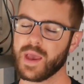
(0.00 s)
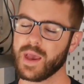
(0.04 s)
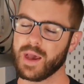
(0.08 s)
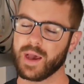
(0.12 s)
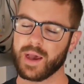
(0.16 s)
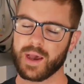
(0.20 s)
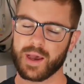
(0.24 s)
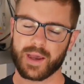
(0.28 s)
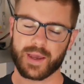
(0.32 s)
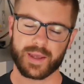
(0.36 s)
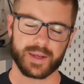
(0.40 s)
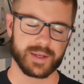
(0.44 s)

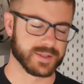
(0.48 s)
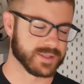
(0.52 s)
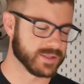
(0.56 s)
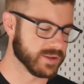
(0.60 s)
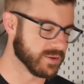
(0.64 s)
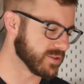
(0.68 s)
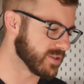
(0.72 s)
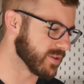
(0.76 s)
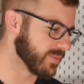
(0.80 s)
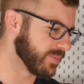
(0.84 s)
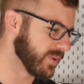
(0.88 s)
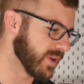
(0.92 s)
Uh, it is
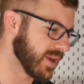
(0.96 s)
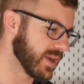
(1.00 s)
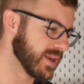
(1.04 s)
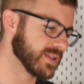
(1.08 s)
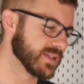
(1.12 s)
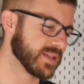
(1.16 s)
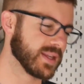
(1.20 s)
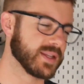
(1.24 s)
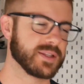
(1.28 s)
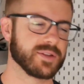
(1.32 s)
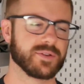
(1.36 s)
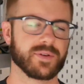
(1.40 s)
no
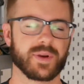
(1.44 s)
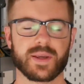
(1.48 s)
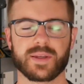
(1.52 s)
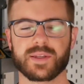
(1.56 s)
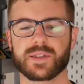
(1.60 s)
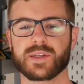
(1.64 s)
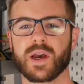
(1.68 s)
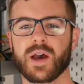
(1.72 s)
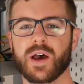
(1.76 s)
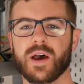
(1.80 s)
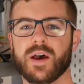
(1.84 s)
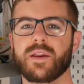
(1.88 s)
surprise that I do a
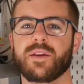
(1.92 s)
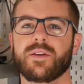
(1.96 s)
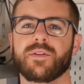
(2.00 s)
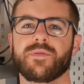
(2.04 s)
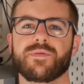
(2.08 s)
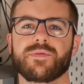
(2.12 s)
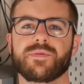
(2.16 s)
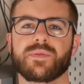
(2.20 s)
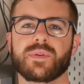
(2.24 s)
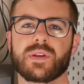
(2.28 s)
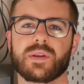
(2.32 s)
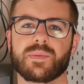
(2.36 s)
ton
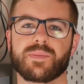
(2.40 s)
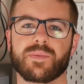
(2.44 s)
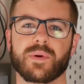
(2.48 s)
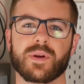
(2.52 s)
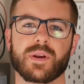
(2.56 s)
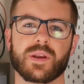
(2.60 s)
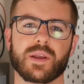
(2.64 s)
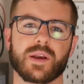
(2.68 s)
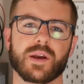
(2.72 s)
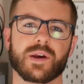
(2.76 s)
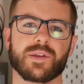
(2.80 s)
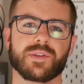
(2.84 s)
of 3D
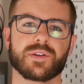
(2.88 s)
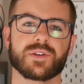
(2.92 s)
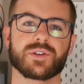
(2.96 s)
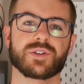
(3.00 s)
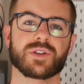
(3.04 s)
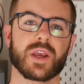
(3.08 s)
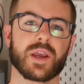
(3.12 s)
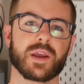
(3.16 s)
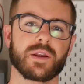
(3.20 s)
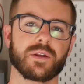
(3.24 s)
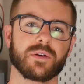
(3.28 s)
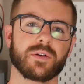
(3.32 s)
printing on this
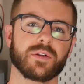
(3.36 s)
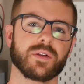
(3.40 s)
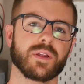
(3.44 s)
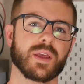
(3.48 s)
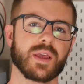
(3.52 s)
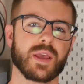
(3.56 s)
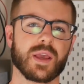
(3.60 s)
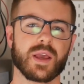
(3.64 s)
channel.